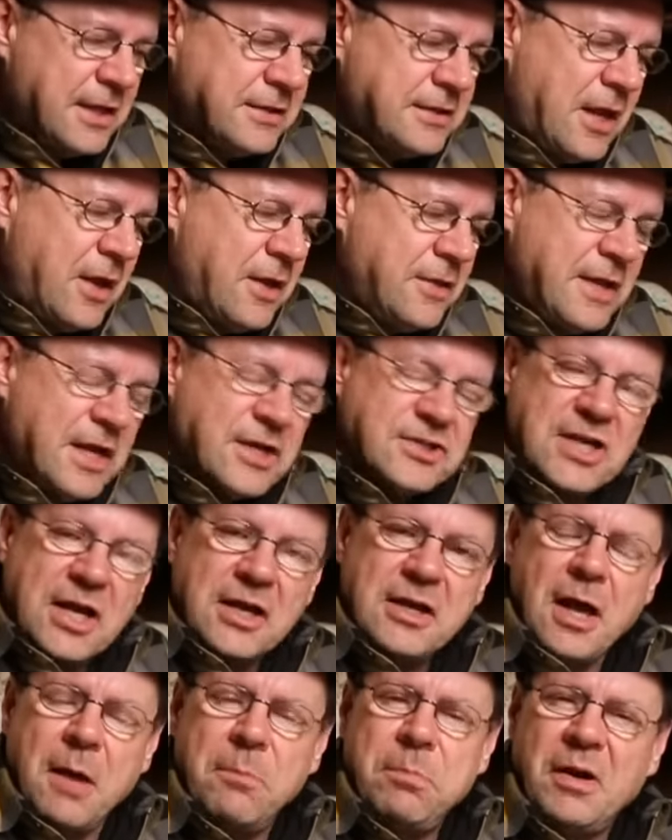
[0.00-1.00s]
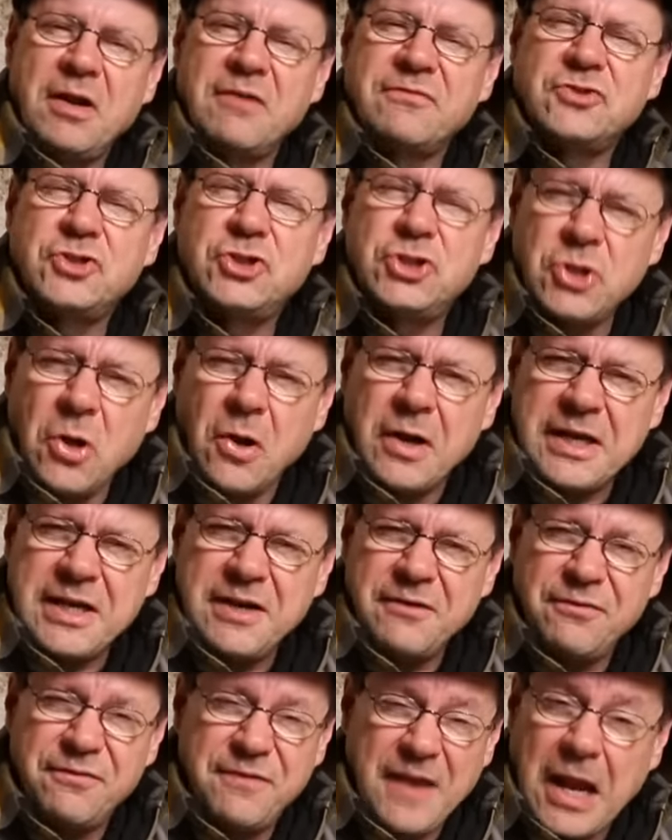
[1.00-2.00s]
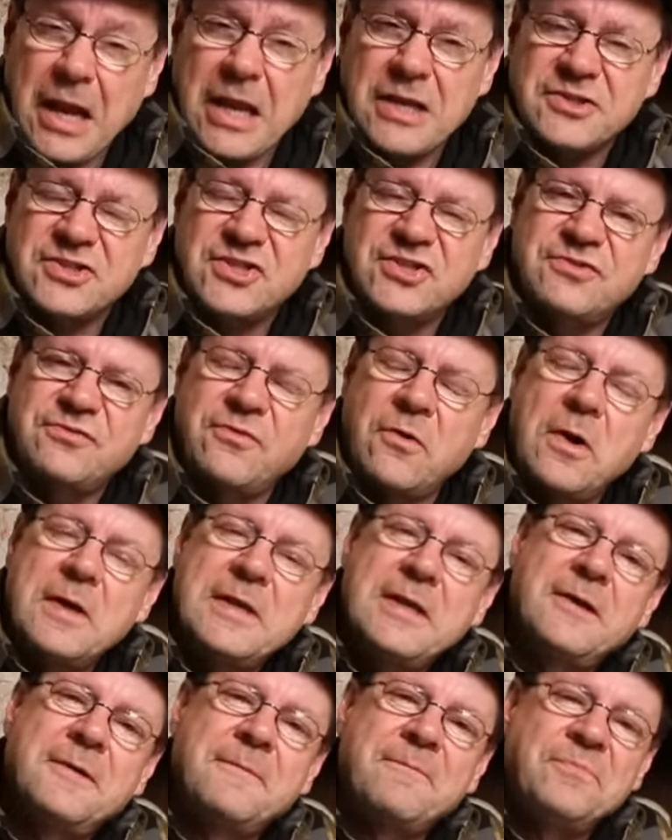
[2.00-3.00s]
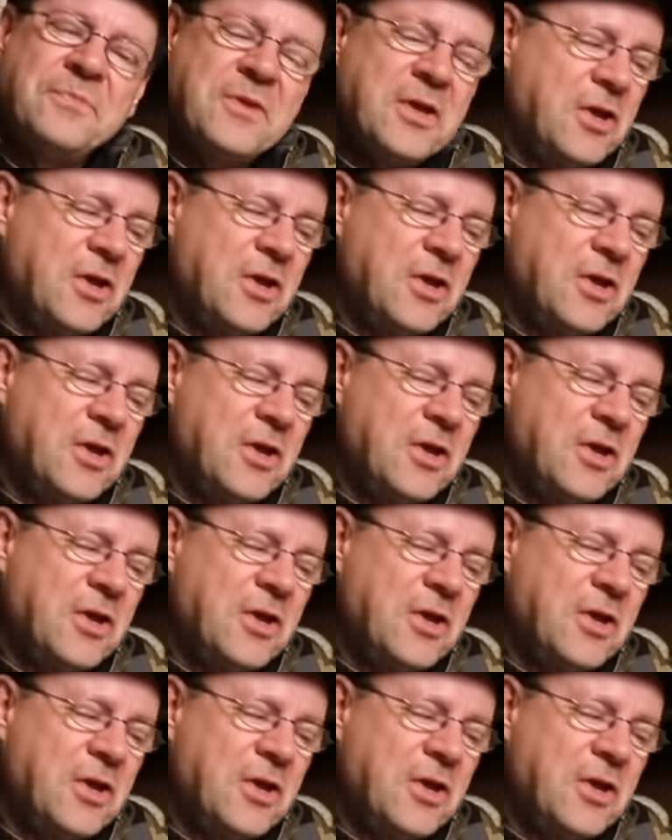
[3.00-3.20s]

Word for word: Now there's a couple of jolly fellas for you